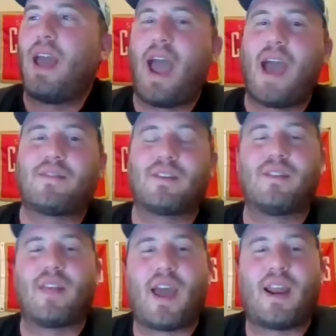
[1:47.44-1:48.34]
After
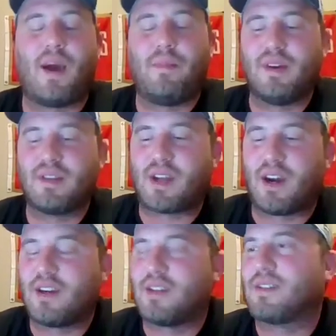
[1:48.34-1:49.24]
that
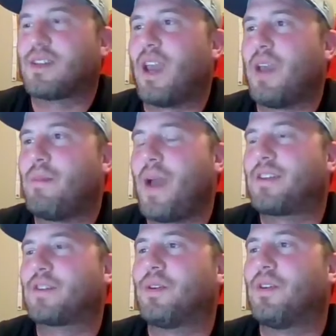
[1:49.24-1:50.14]
Bills-Cardinals game,
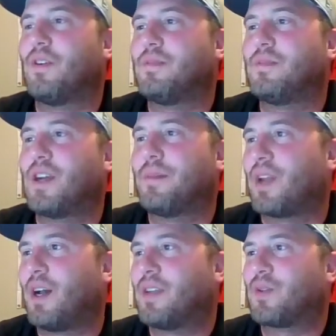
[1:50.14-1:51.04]
Patrick Mahomes jumped
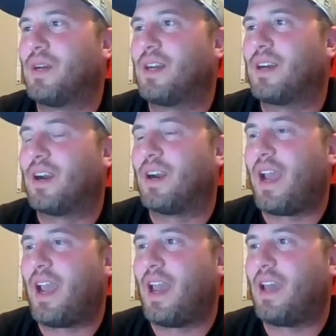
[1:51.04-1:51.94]
on Twitter
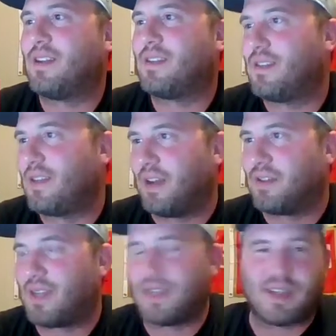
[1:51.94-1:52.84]
and,
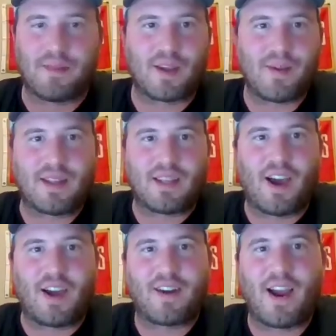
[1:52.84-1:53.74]
said something about
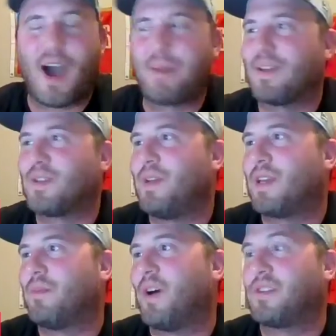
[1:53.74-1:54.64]
DeAndre Hopkins being
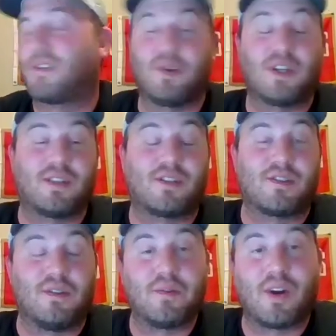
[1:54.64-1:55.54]
a monster, which is
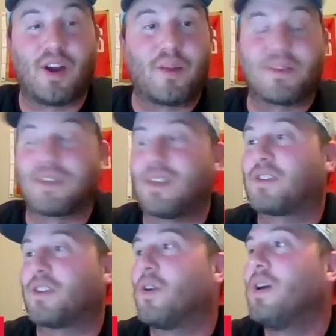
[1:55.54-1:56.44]
true, 100%
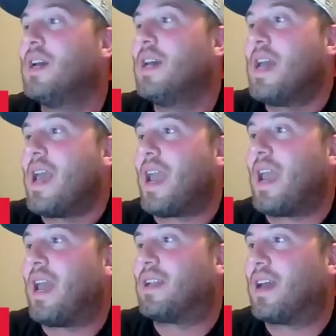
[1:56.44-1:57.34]
true.
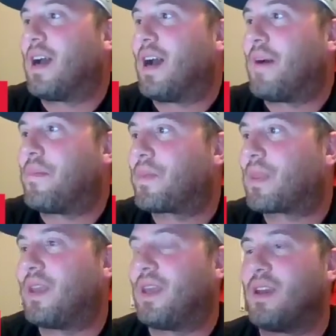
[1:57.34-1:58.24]
And
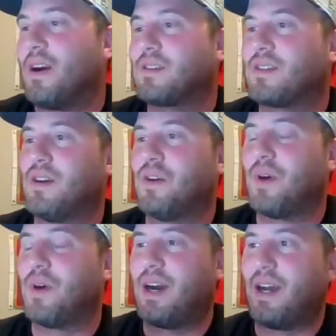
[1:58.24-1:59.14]
he
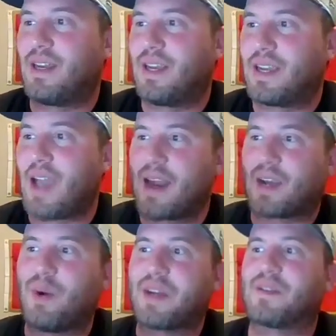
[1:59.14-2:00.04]
also got a
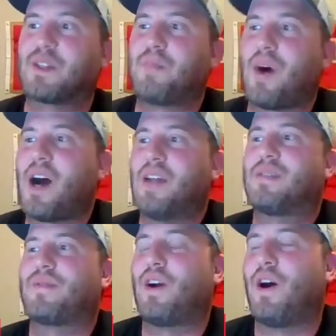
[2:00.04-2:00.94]
quick response
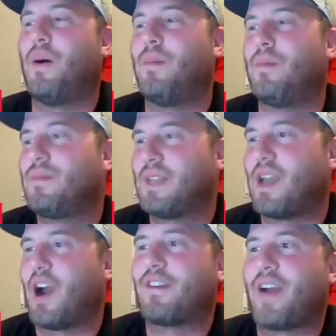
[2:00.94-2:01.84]
from
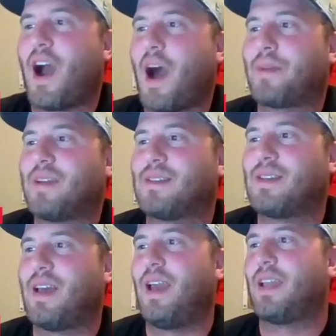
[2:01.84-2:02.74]
DeAndre Hopkins
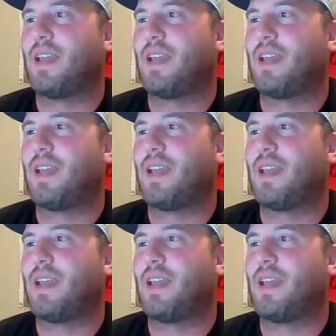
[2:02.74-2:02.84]
saying,